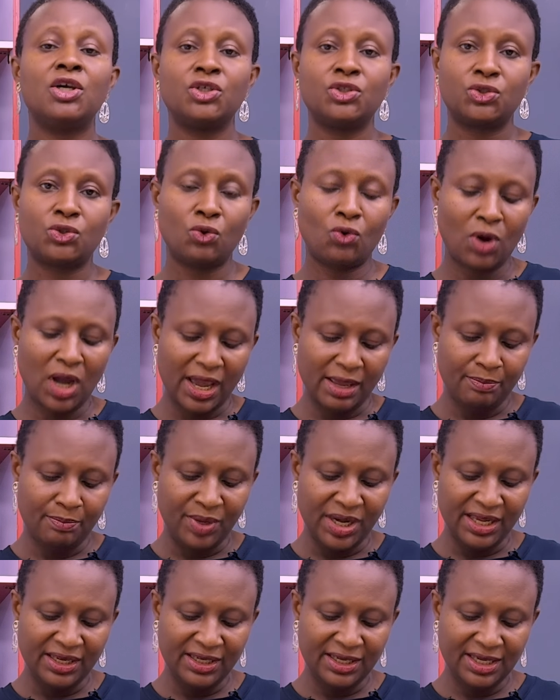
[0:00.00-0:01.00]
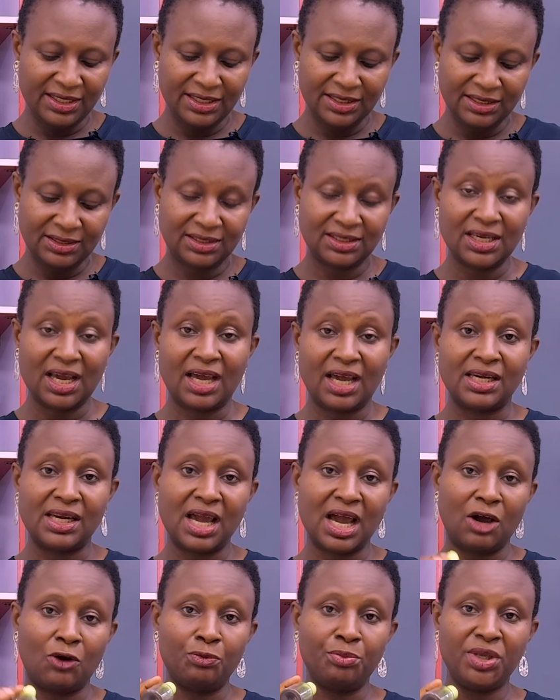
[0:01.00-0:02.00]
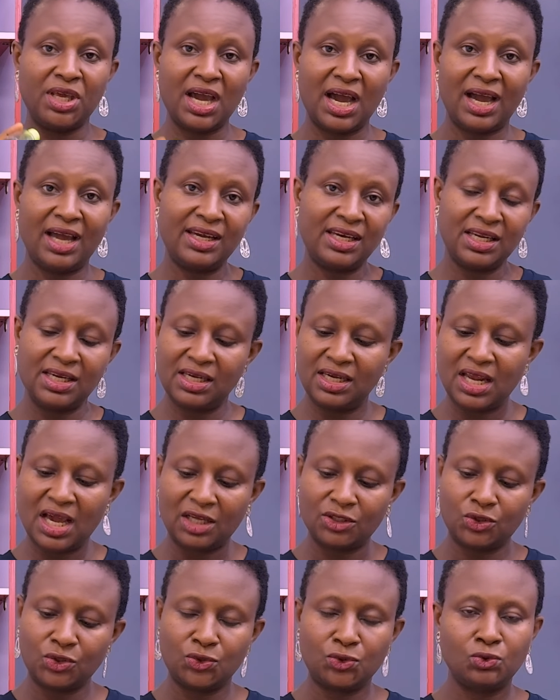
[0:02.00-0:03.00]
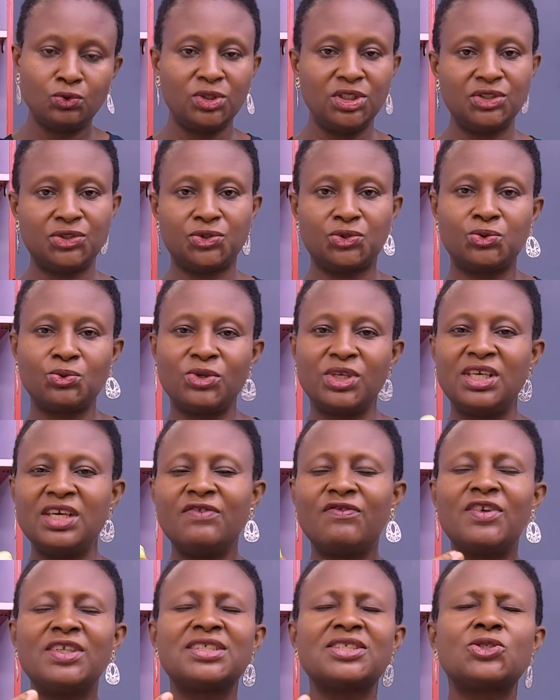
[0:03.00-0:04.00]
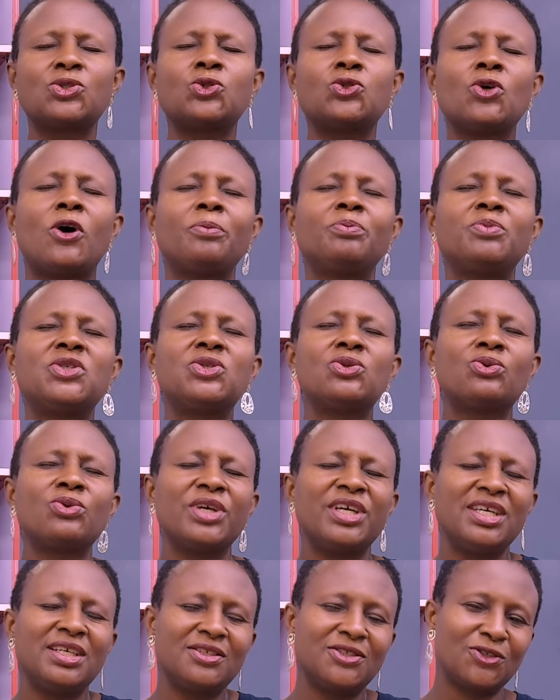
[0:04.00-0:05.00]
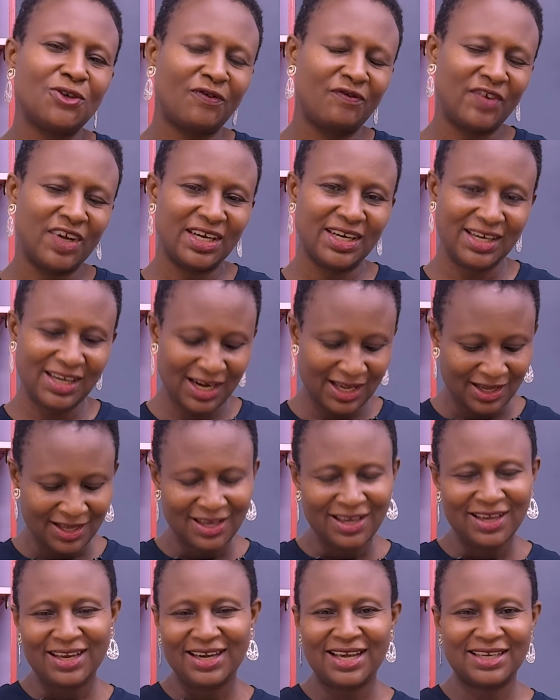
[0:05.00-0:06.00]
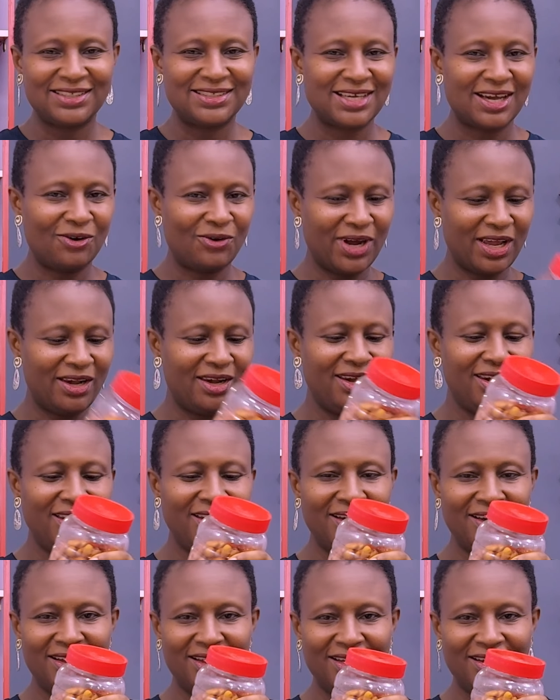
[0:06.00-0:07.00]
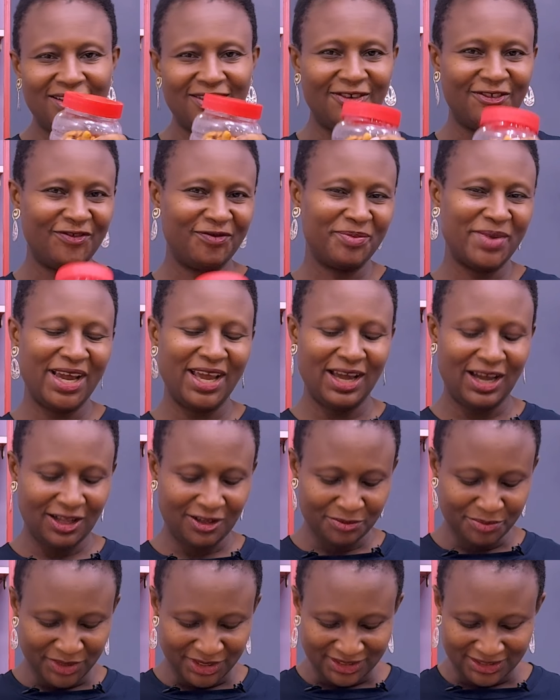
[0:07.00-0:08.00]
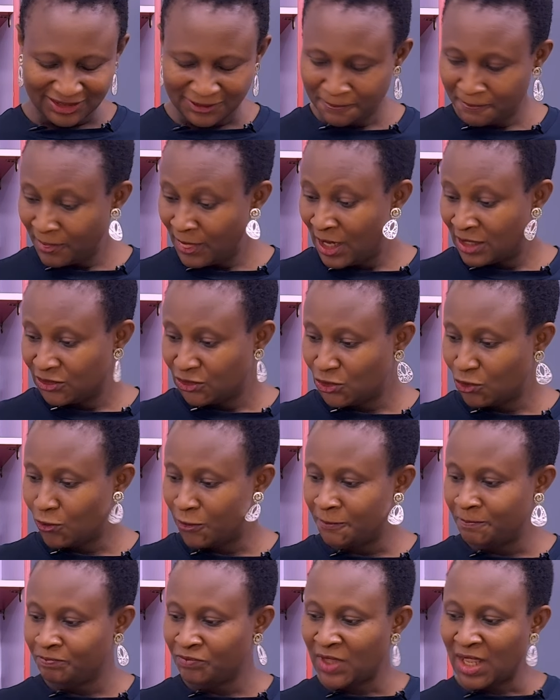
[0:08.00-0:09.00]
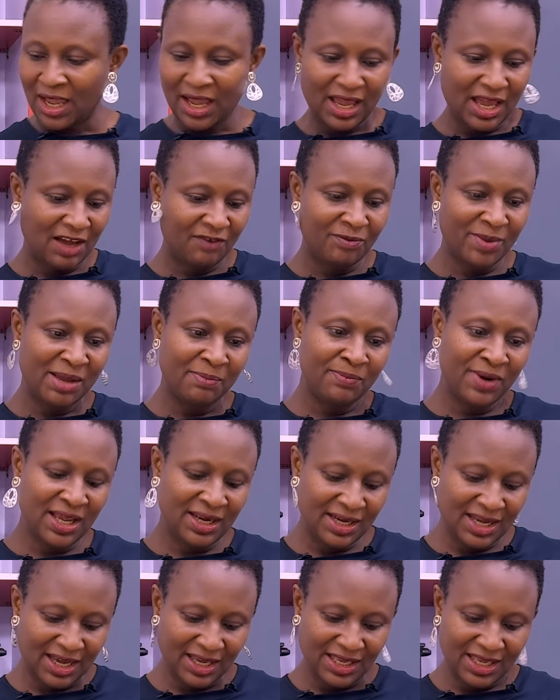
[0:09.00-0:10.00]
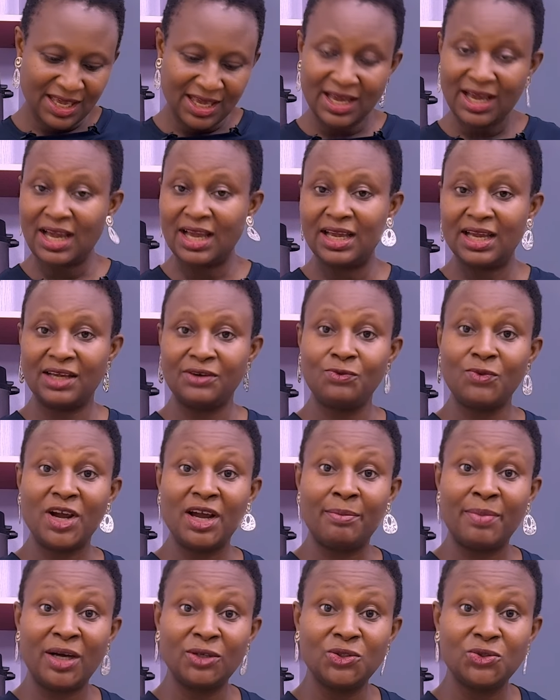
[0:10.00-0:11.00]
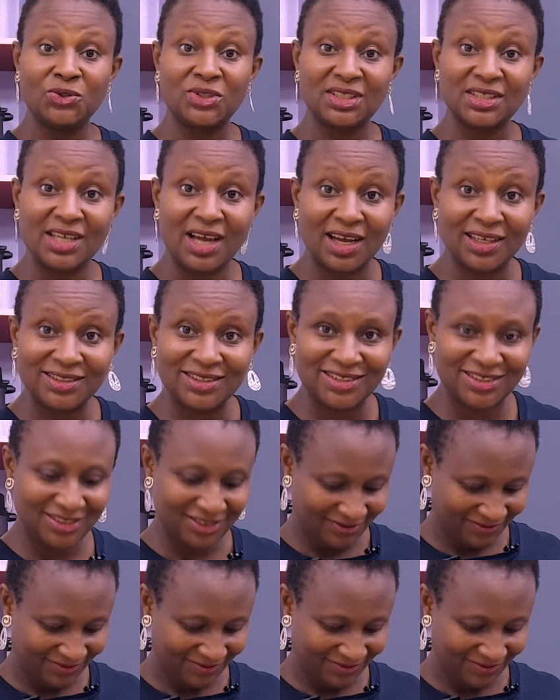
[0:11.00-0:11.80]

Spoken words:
So I blended it and I'll be adding that to it to give a subtle hint of vanilla. That's how I love my almonds. So I have my blender here and we're about to start.